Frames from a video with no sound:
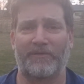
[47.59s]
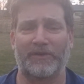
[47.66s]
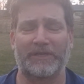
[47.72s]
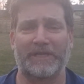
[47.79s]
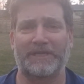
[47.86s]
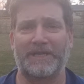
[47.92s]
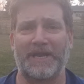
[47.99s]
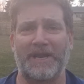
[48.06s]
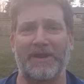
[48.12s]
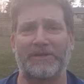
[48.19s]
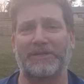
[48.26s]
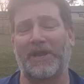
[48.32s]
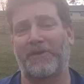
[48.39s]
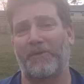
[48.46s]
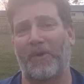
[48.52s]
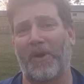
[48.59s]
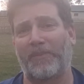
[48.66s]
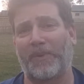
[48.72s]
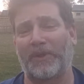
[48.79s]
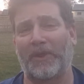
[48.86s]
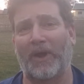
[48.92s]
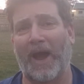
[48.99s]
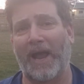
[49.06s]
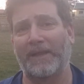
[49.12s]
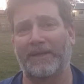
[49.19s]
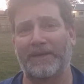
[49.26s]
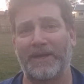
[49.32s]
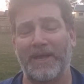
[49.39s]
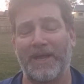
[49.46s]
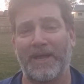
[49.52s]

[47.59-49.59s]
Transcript: for 16 years. I grew up on Long Island.